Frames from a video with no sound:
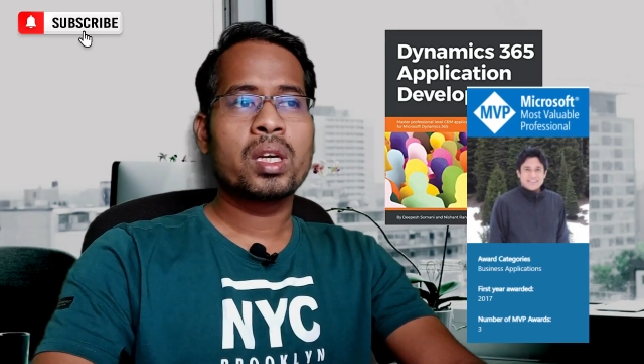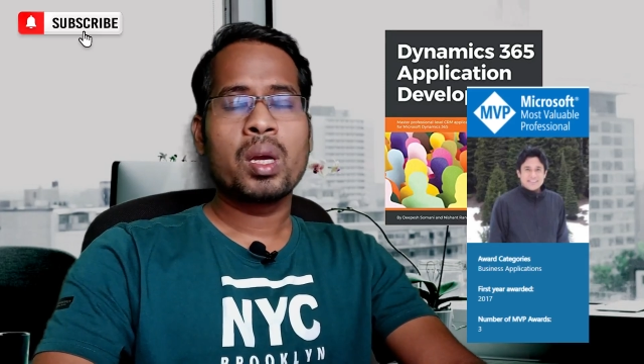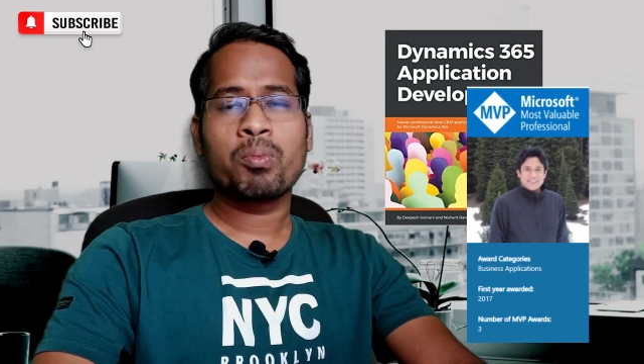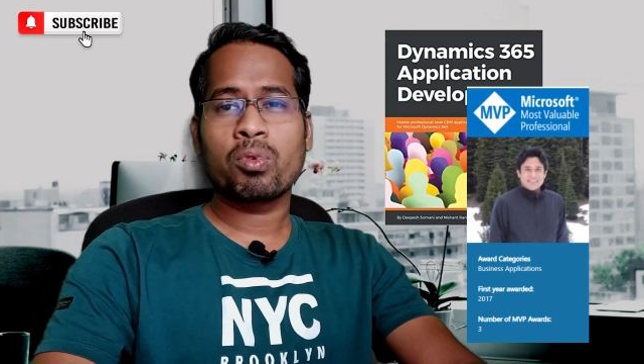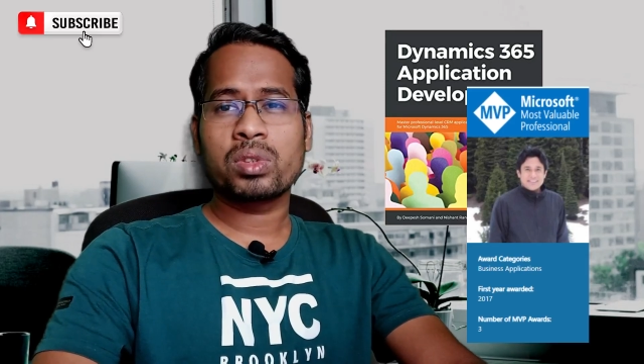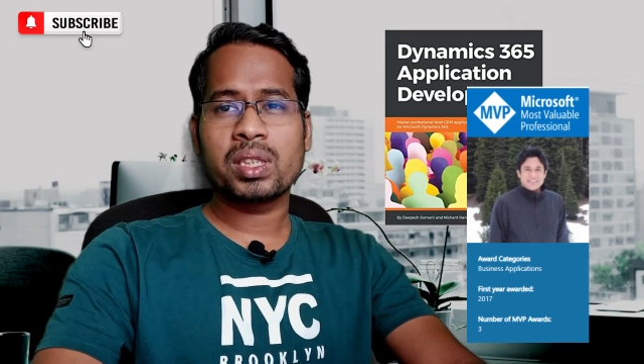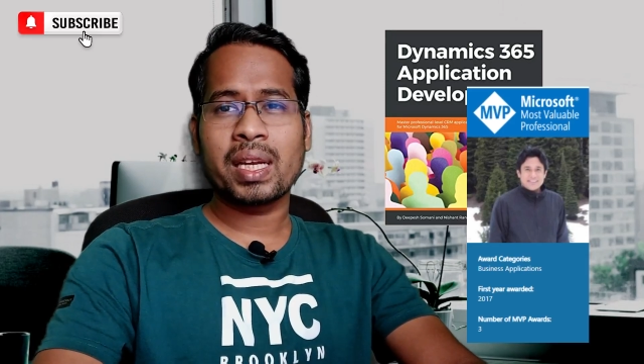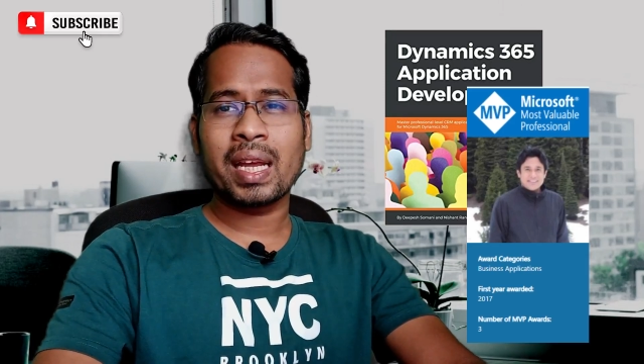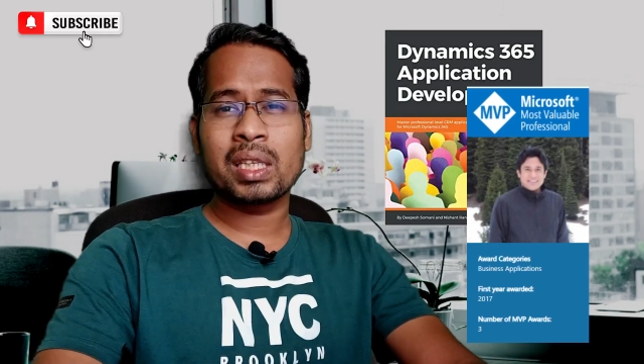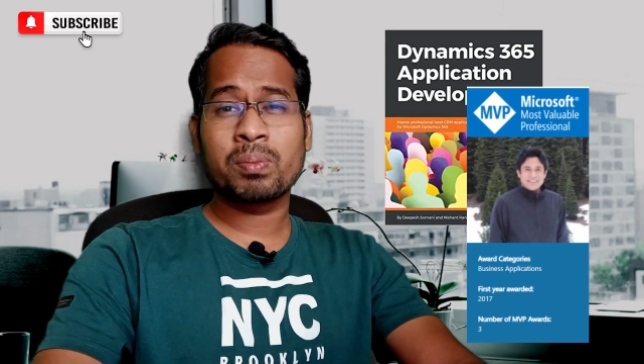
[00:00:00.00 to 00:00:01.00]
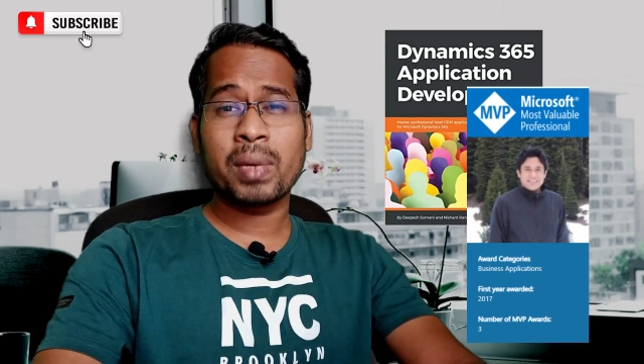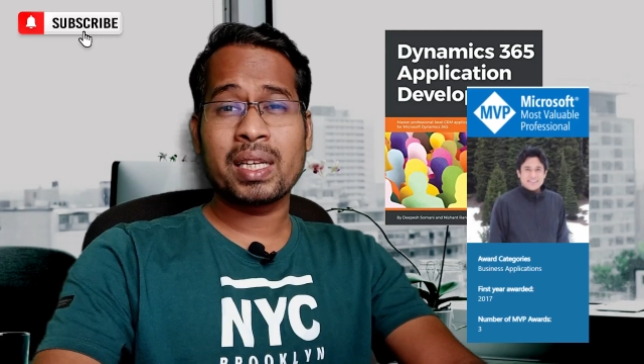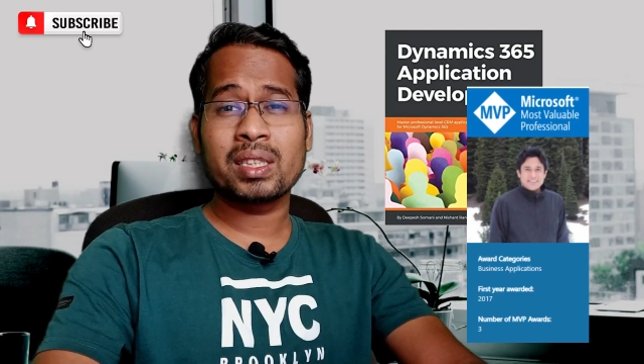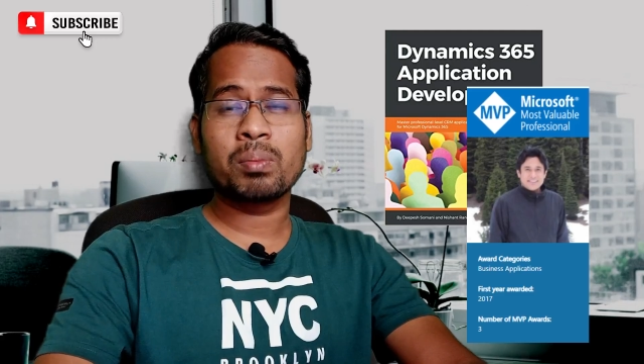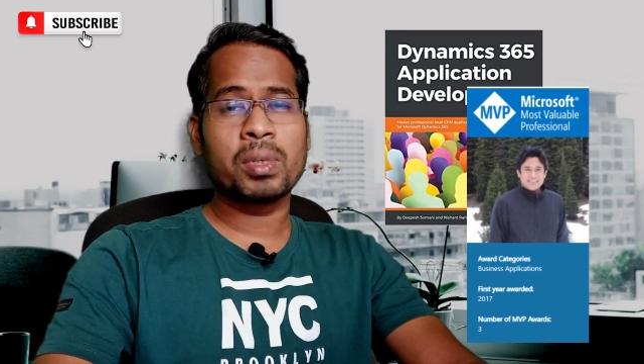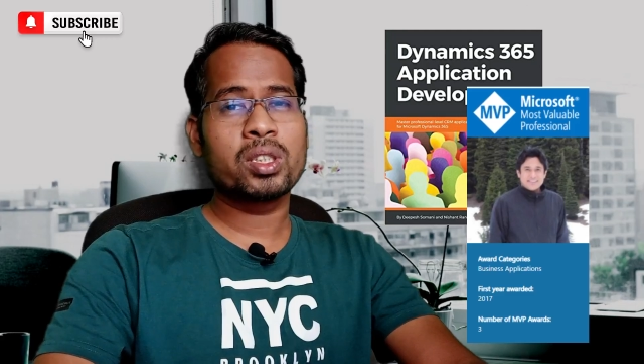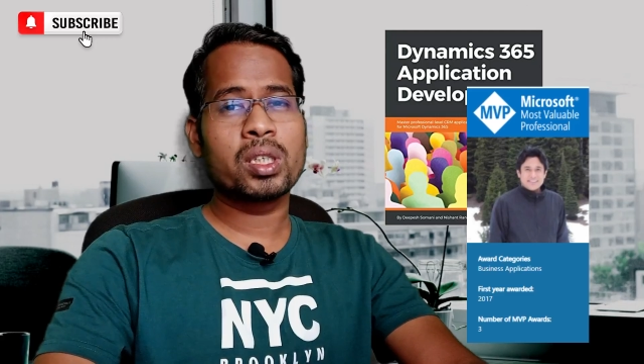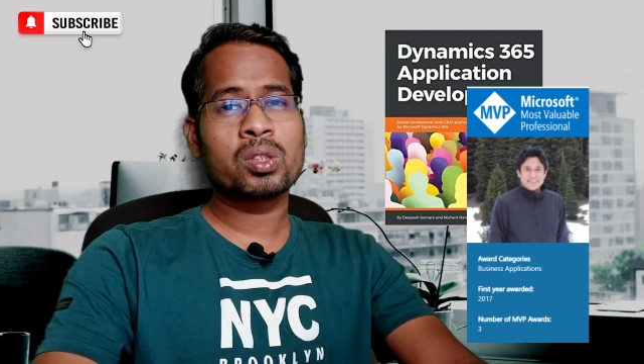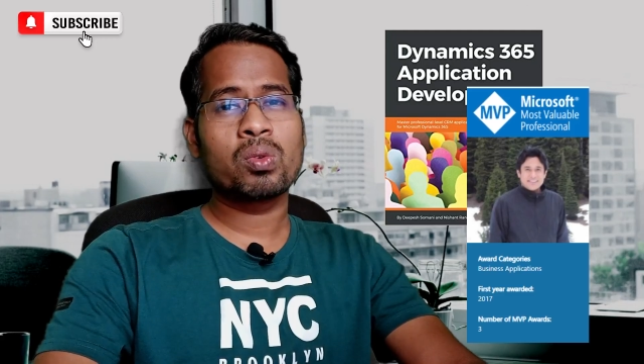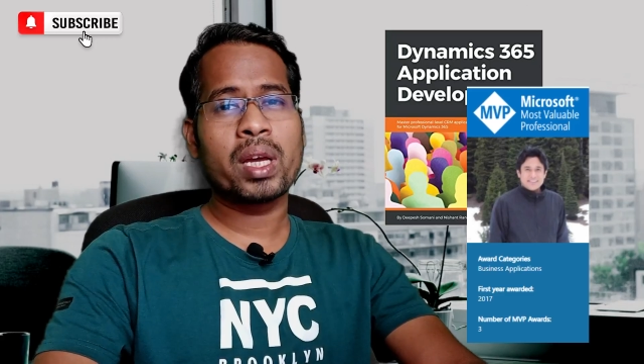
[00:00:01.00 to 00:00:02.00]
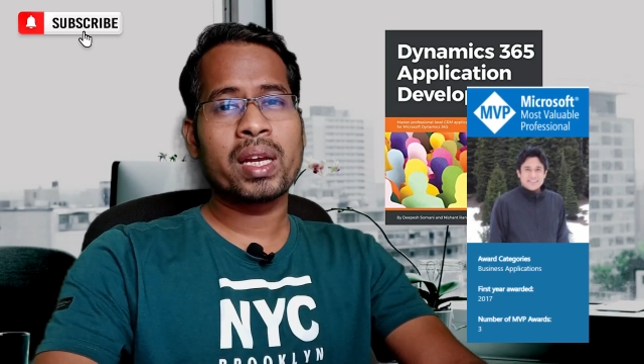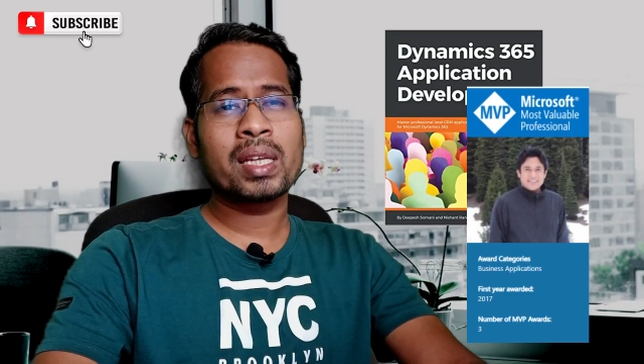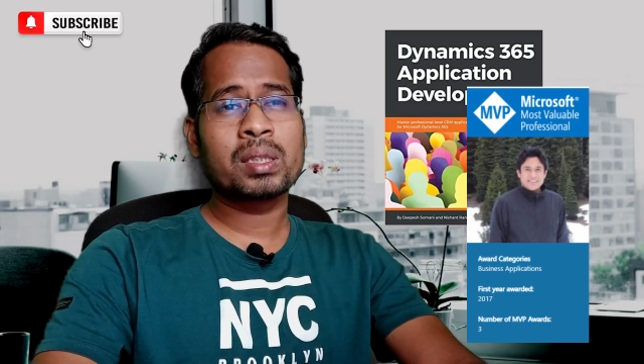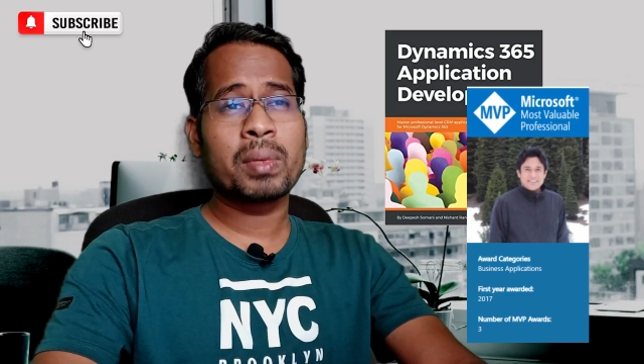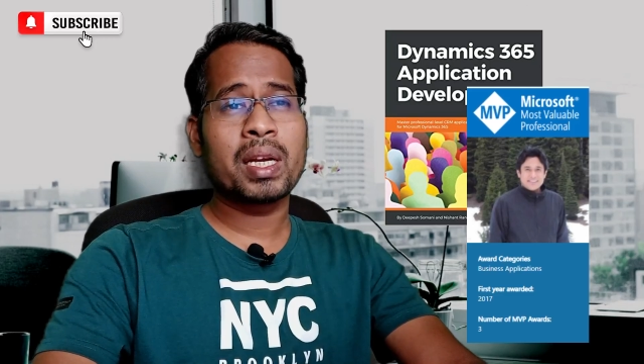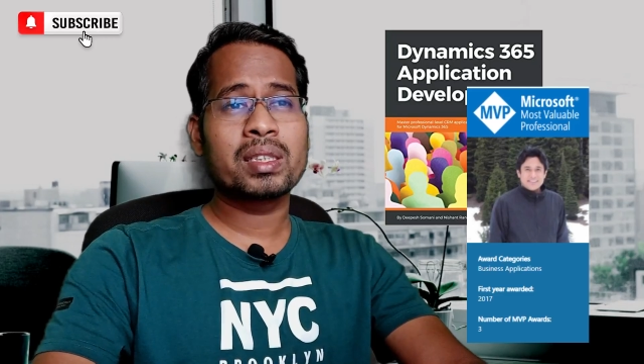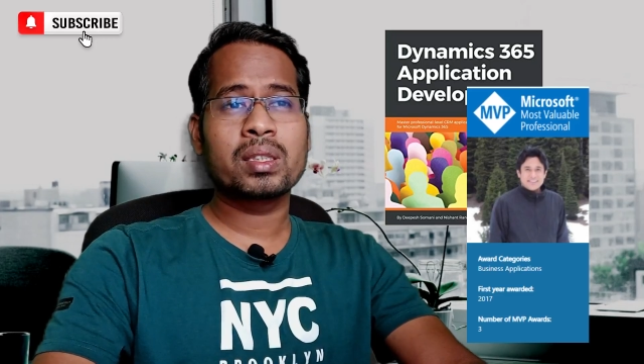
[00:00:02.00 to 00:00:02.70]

process enhancements, business rule enhancements,